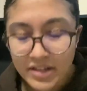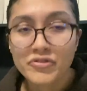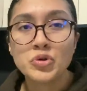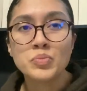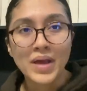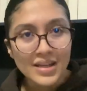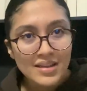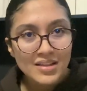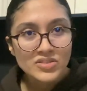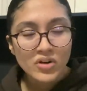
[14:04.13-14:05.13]
If you made
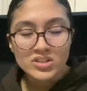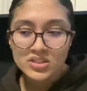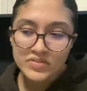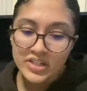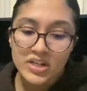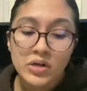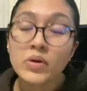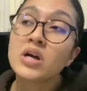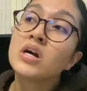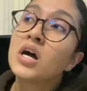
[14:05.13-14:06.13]
it this far into the video,
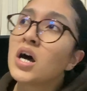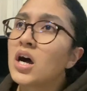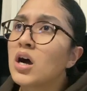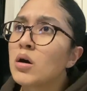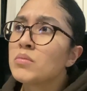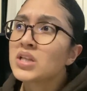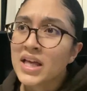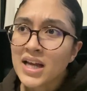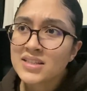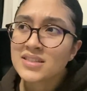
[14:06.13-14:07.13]
um,
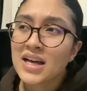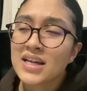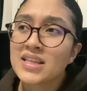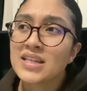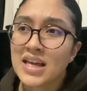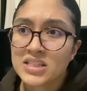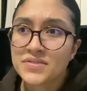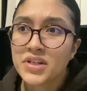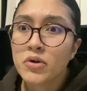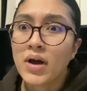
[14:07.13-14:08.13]
like I said, the next
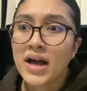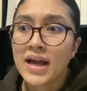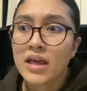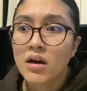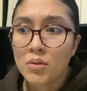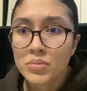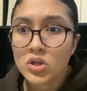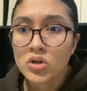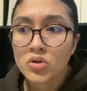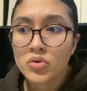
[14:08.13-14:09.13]
video I
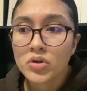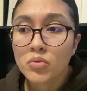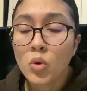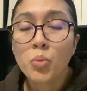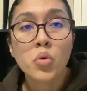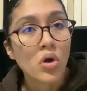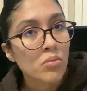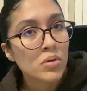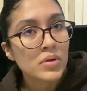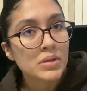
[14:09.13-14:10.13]
upload will
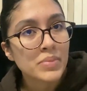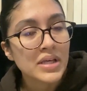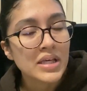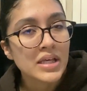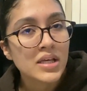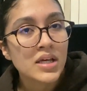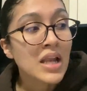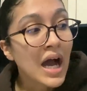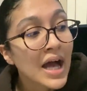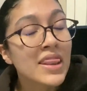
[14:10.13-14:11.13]
probably be
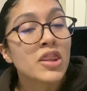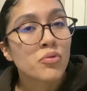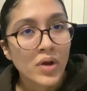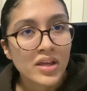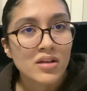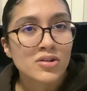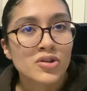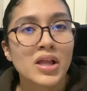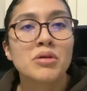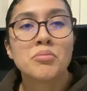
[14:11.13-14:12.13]
not the
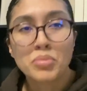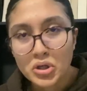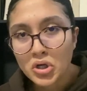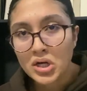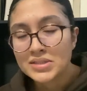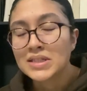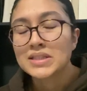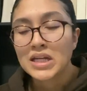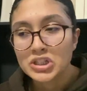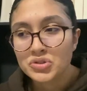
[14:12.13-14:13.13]
regular like book content
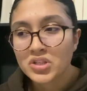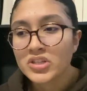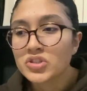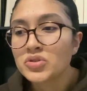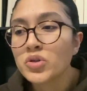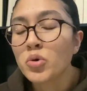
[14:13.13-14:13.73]
that I usually do.